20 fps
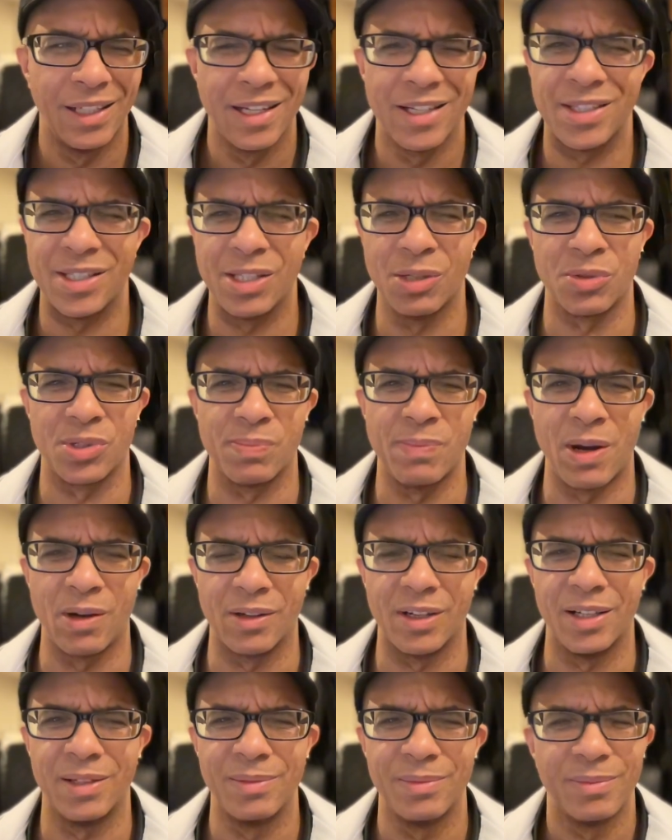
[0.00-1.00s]
it still smells
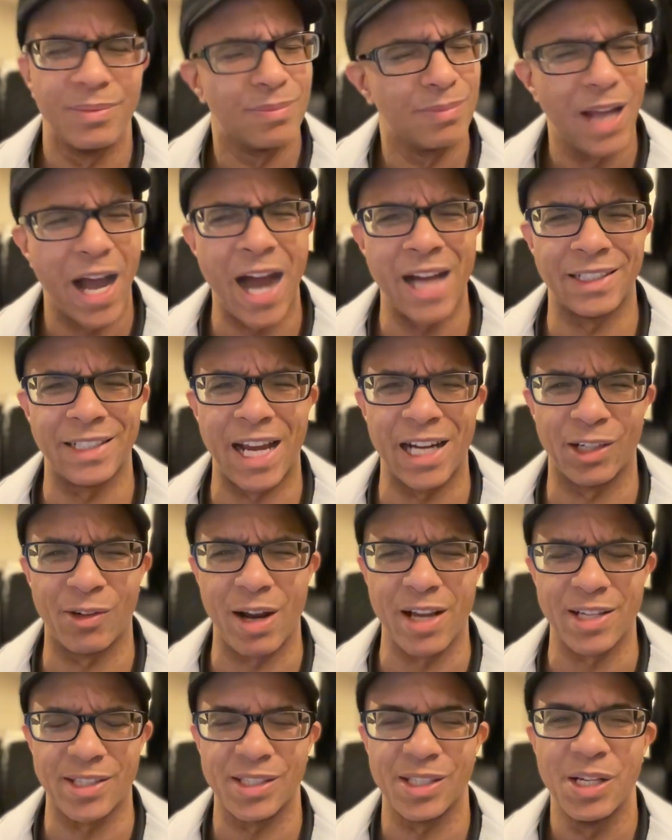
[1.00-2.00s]
good. I
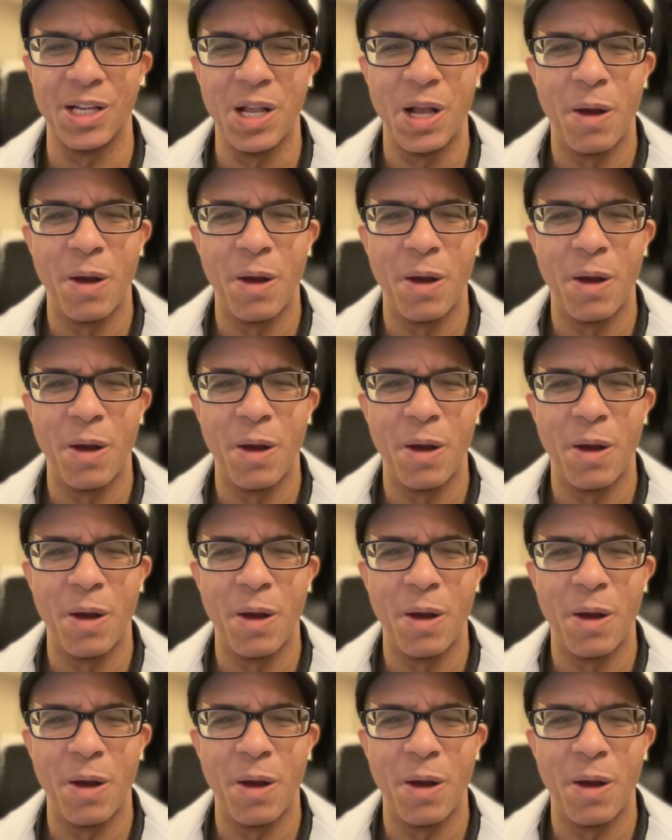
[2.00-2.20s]
digress.